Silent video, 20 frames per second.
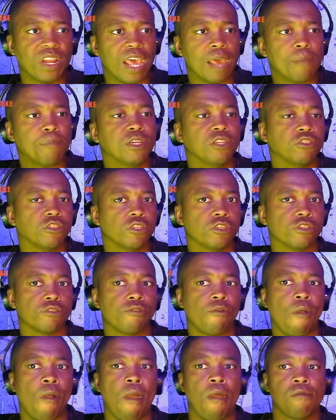what happens
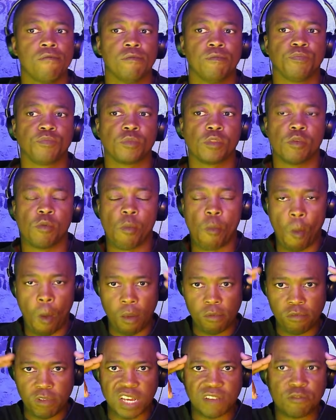is,
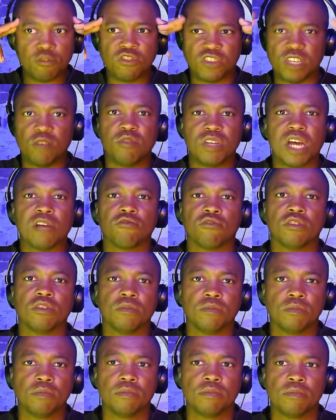you have to zone
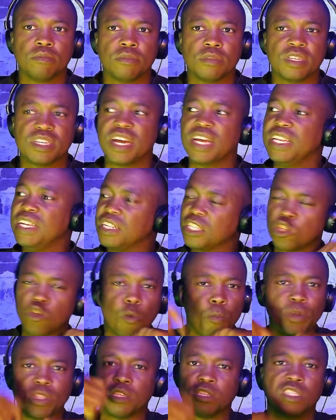out. They can't
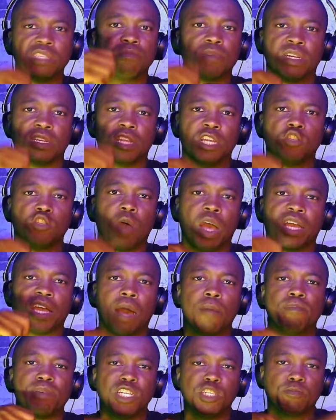help it open to see, man. That's
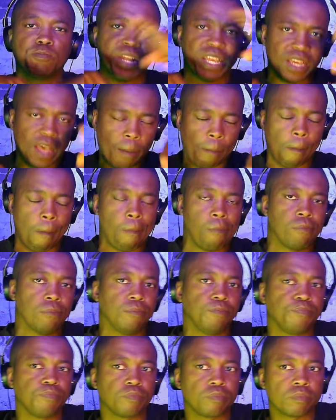why companies break up.
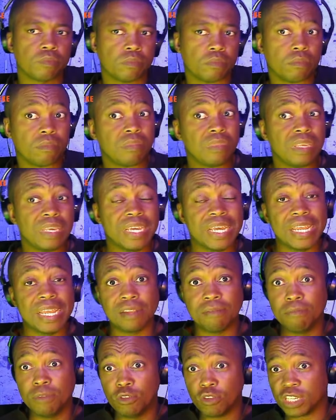
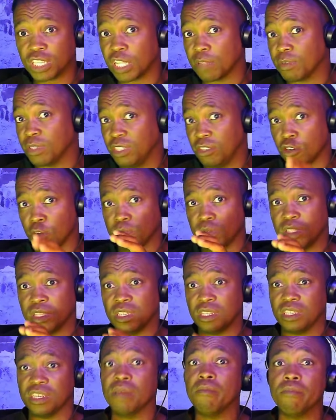And the music that was
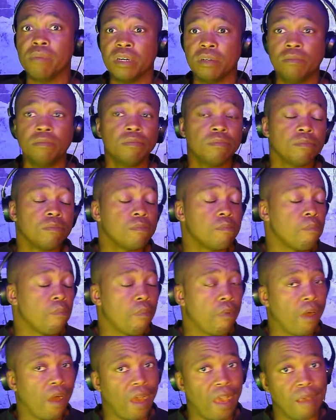dropped in December,
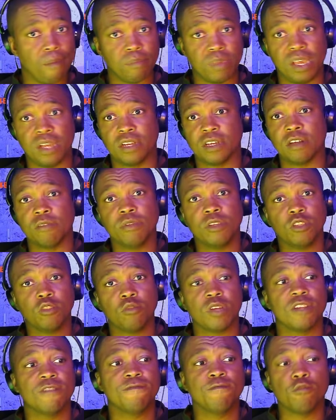I am
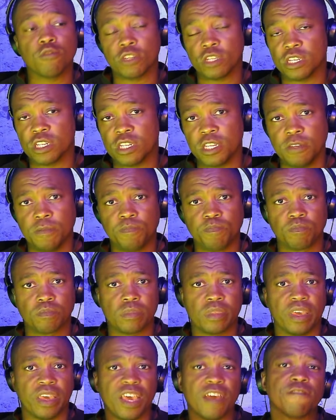going to, unfortunately,
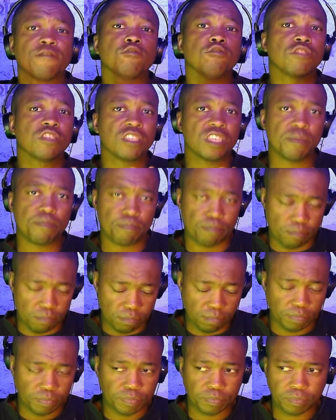have to skip.